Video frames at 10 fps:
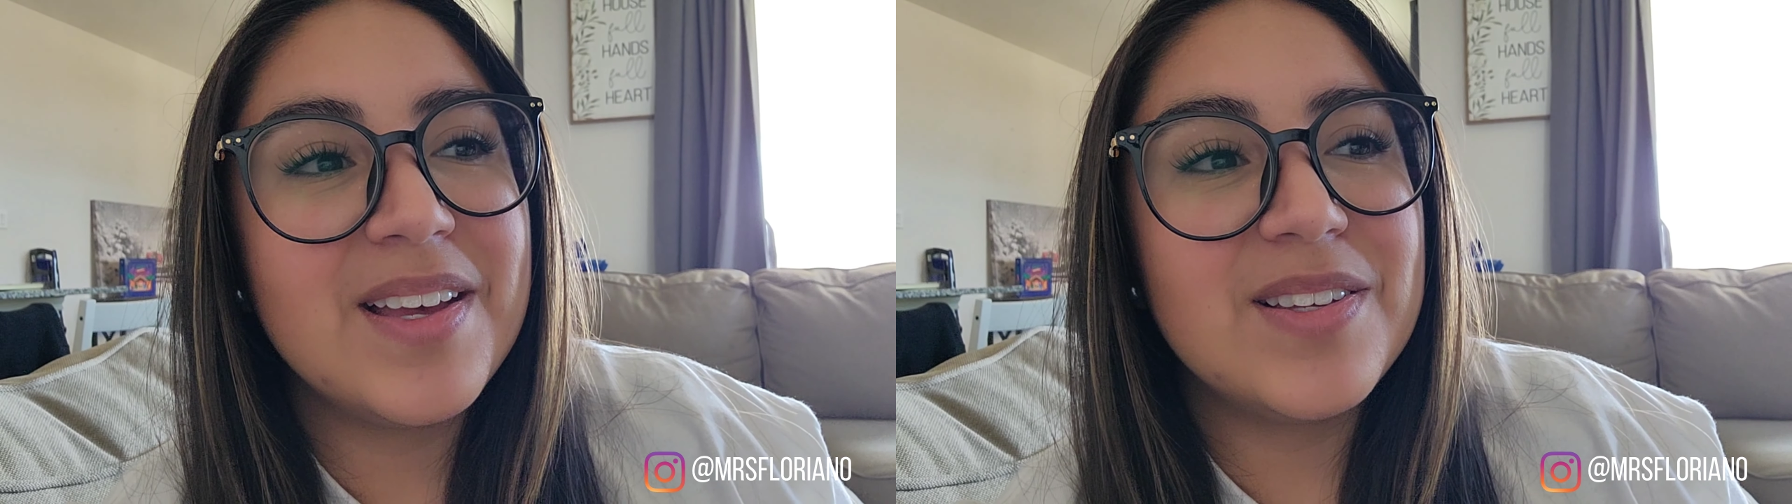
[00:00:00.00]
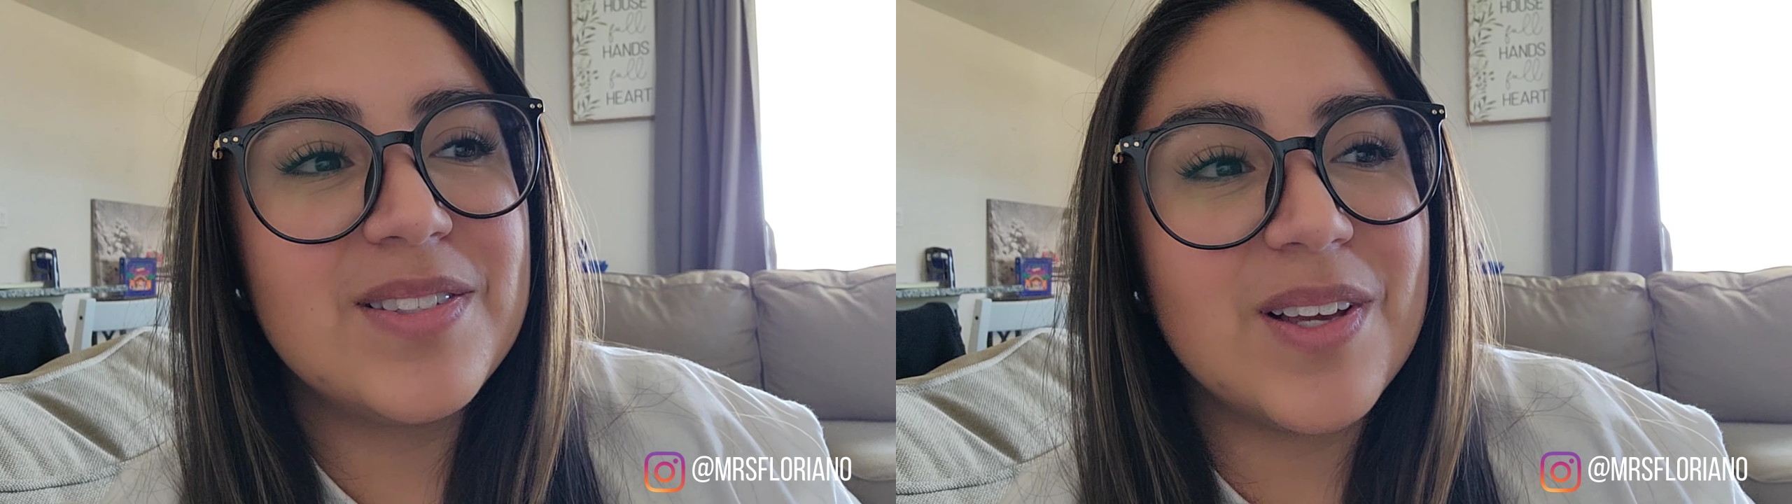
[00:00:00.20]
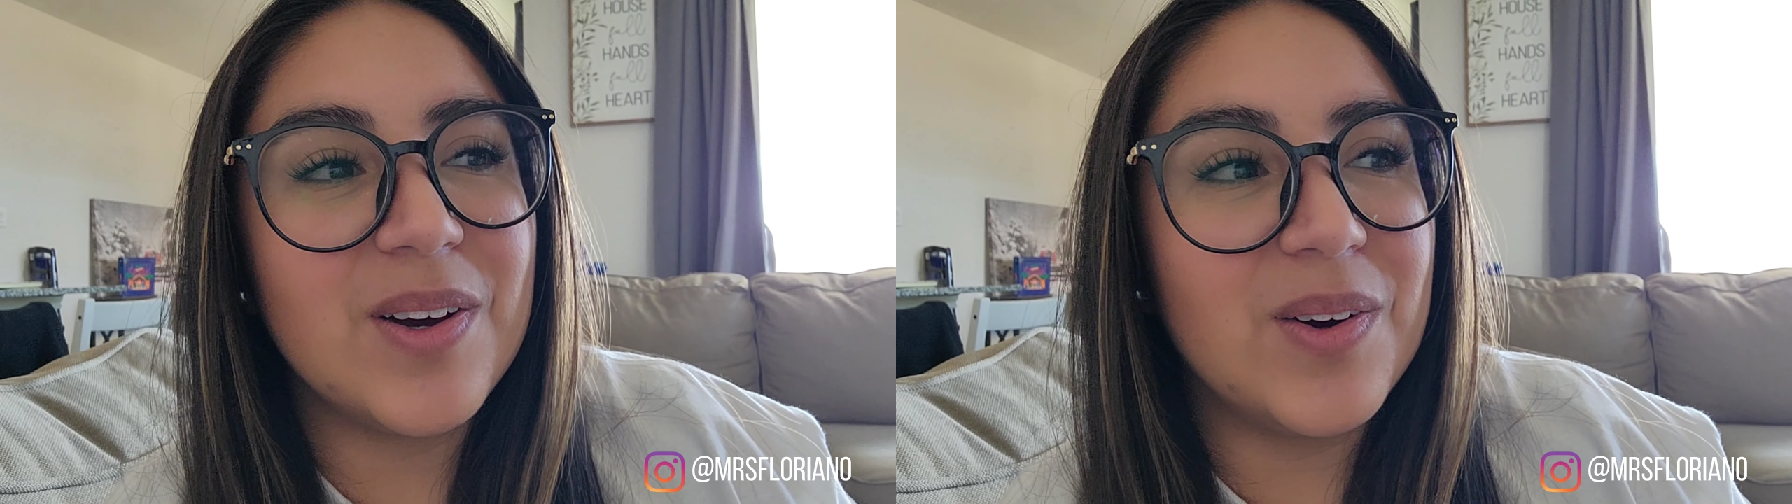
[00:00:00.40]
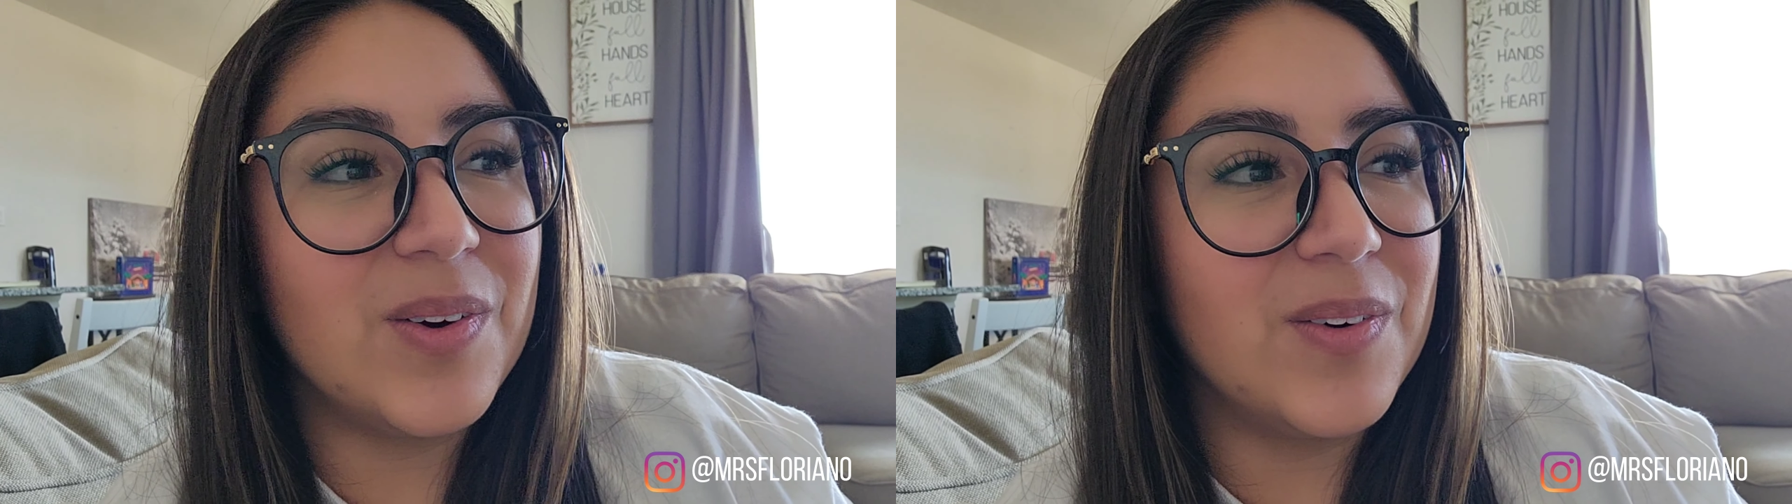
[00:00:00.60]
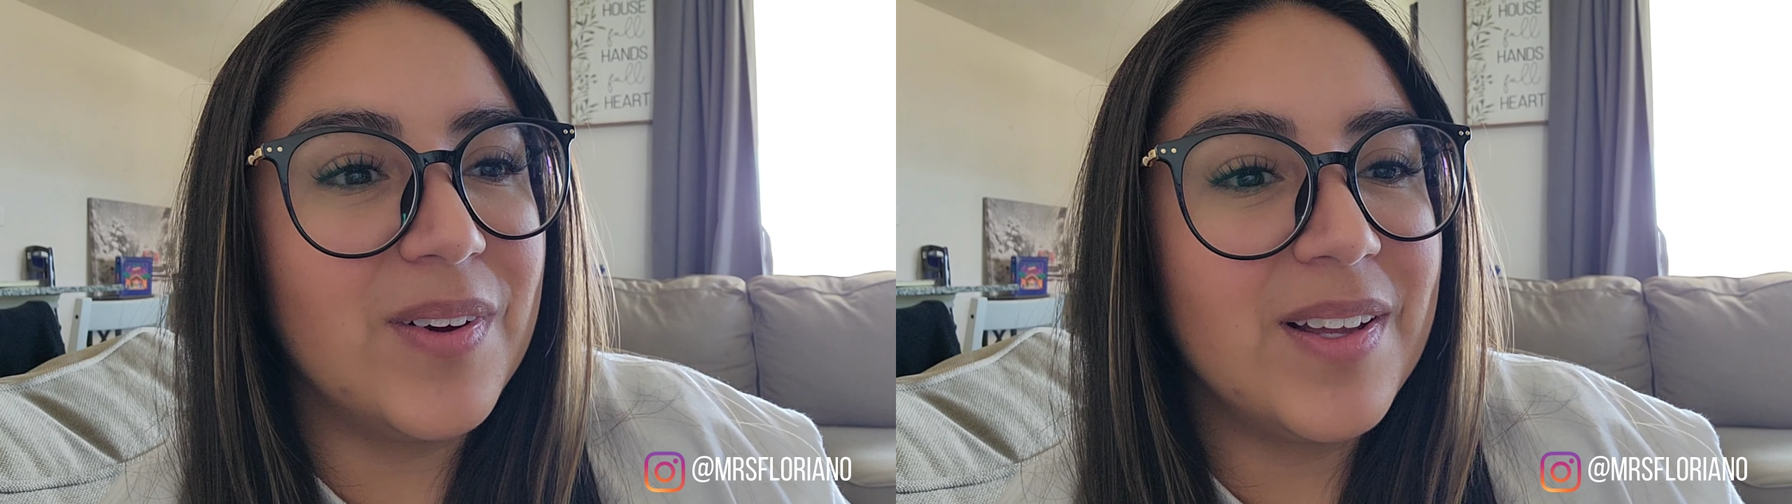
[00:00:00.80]

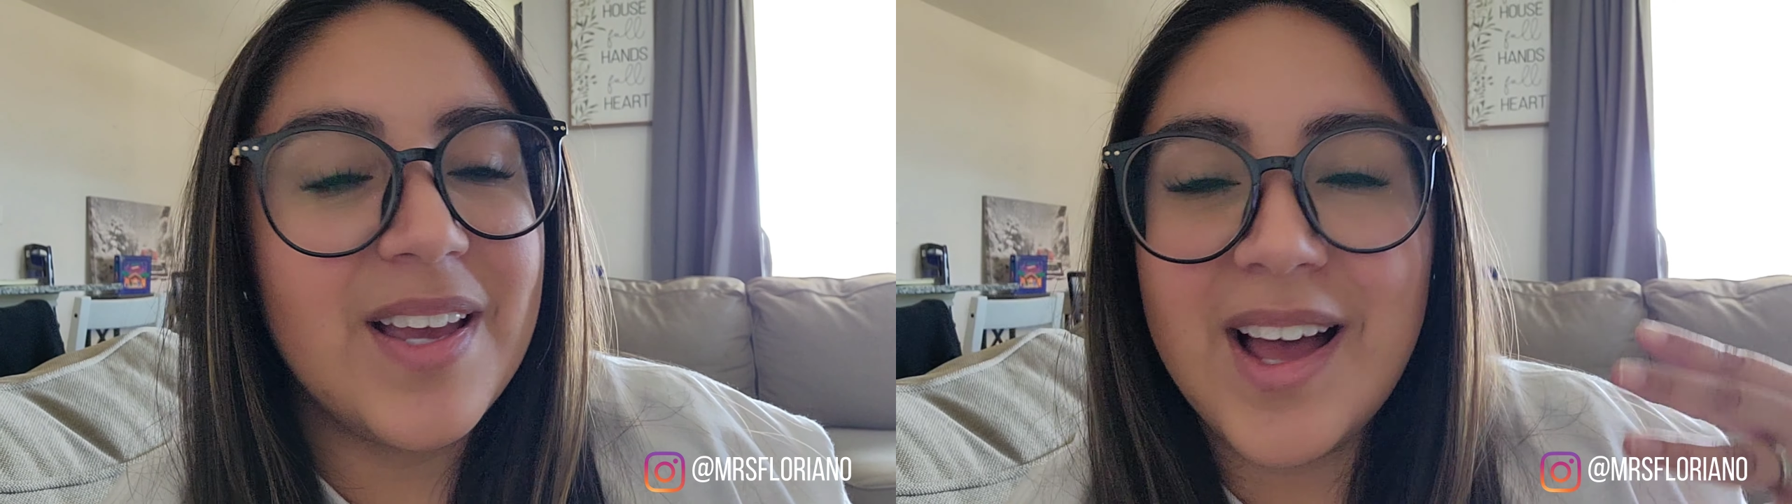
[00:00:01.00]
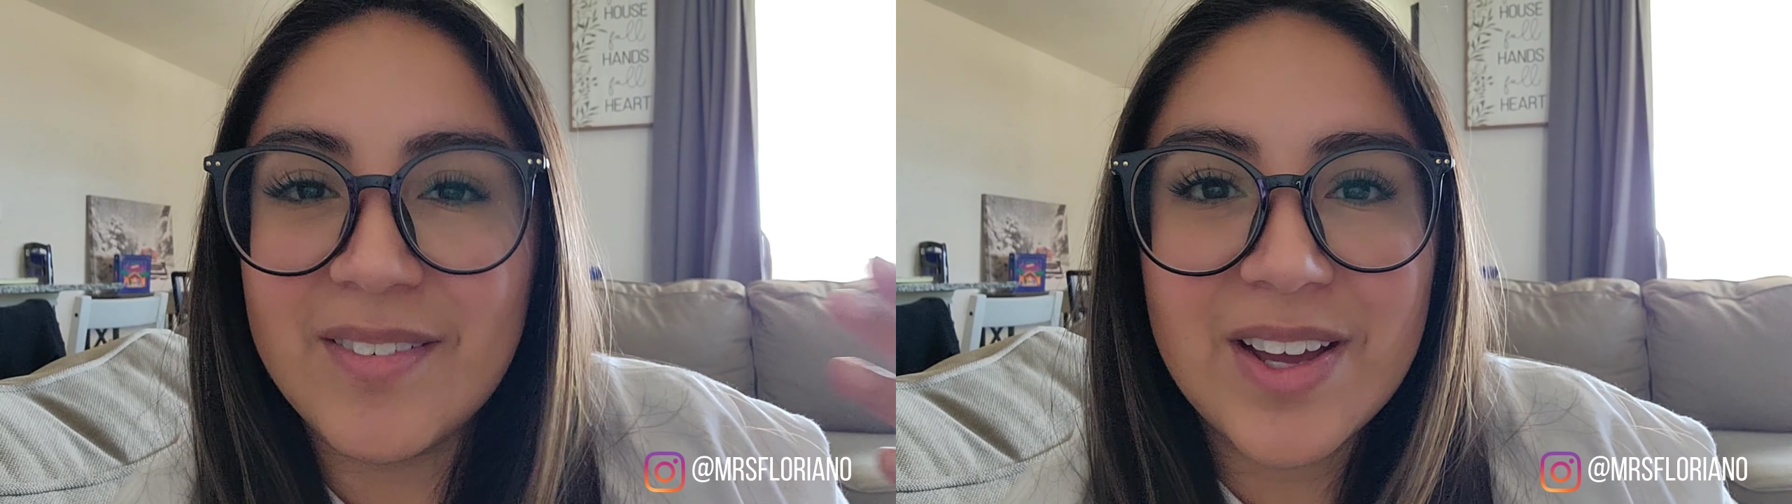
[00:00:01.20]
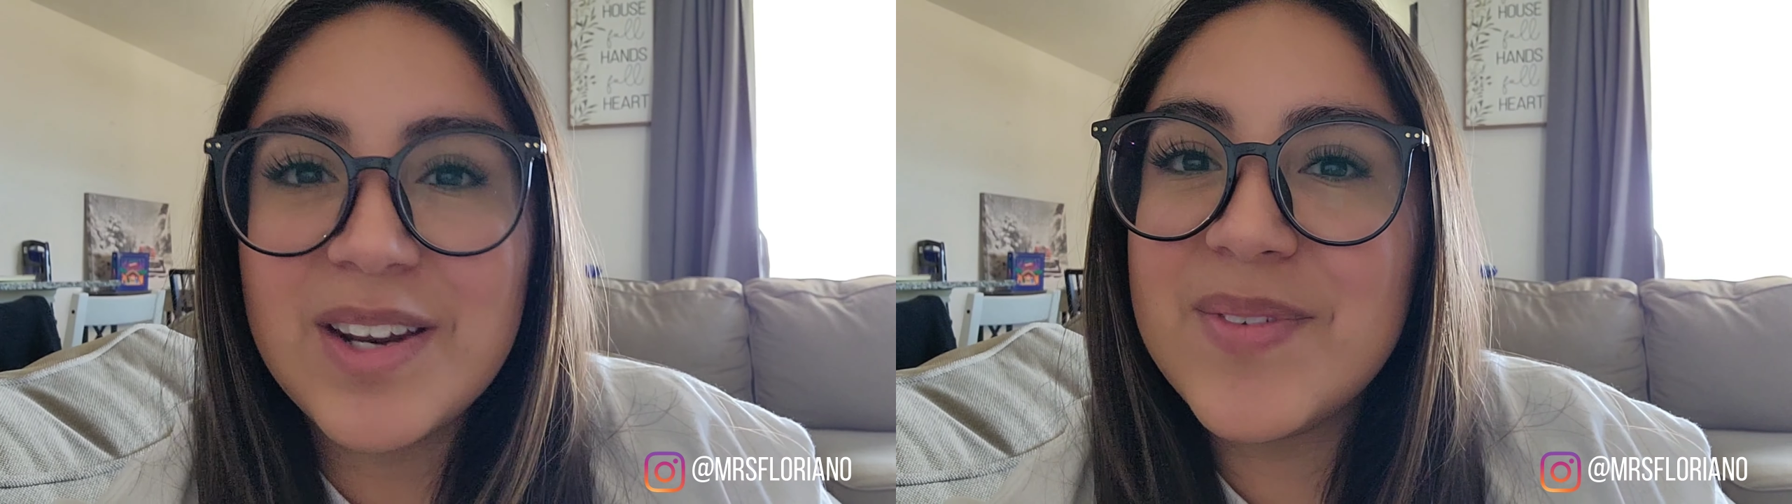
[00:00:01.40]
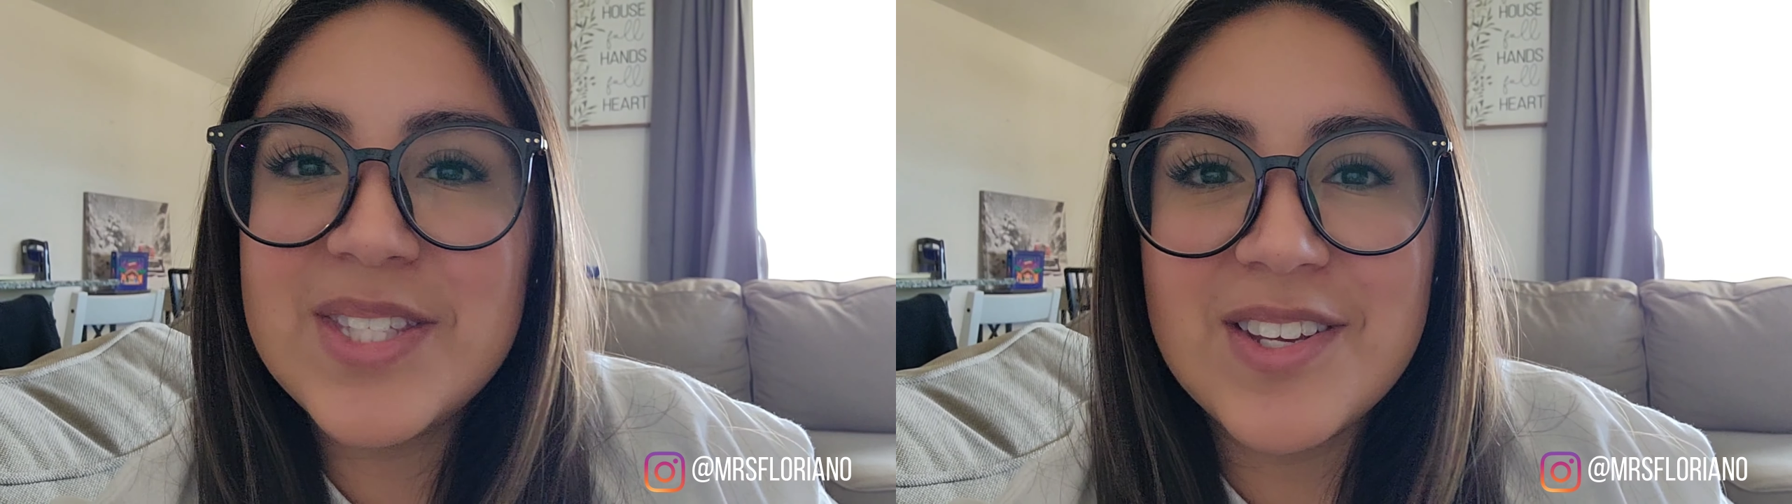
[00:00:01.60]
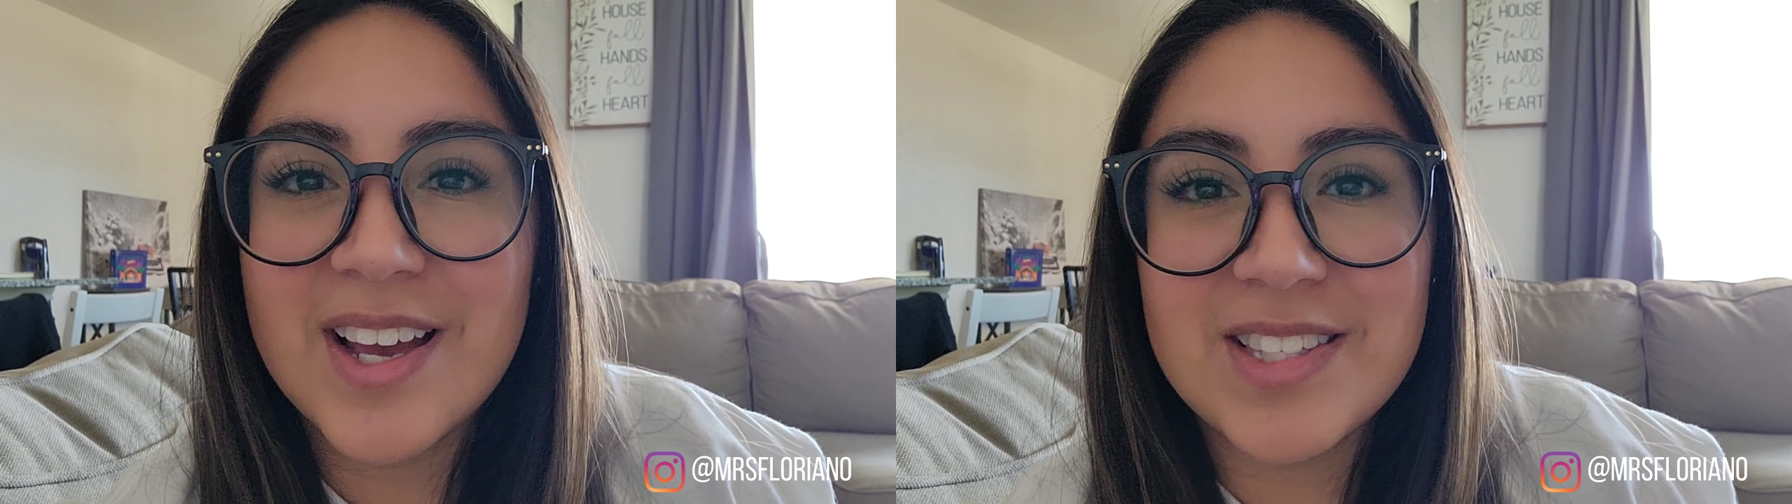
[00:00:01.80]
So yeah, I've kind of
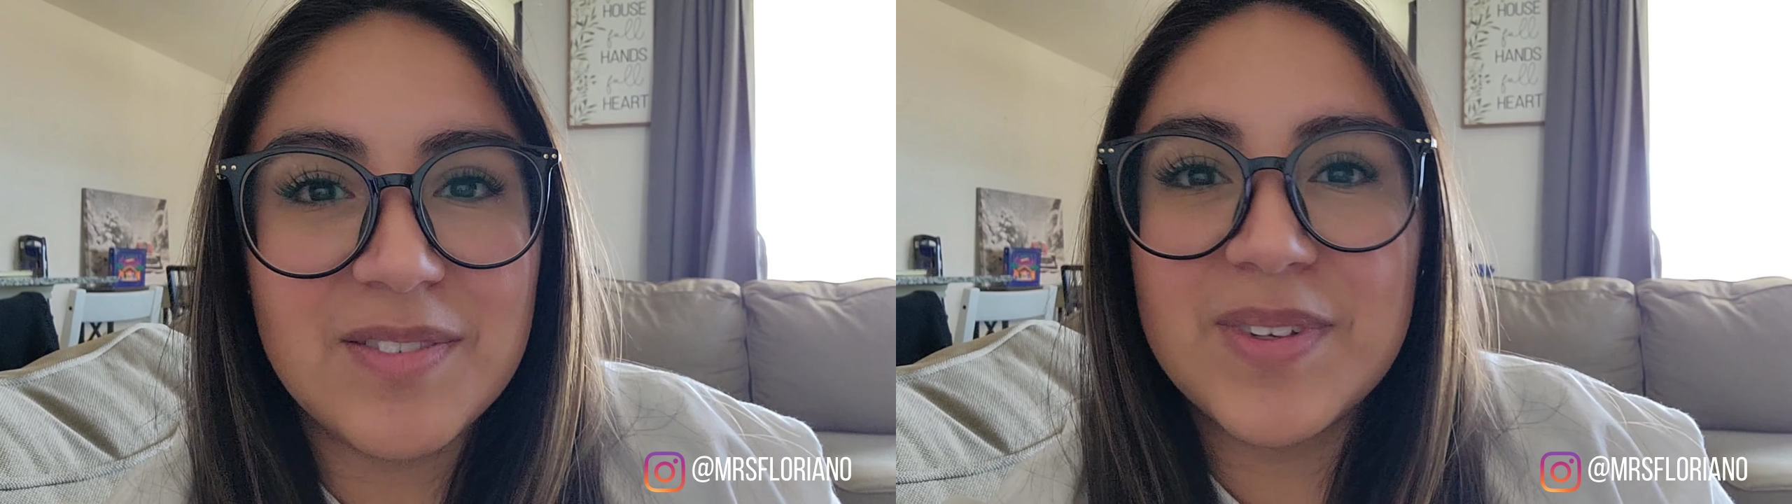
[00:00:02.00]
missed you guys.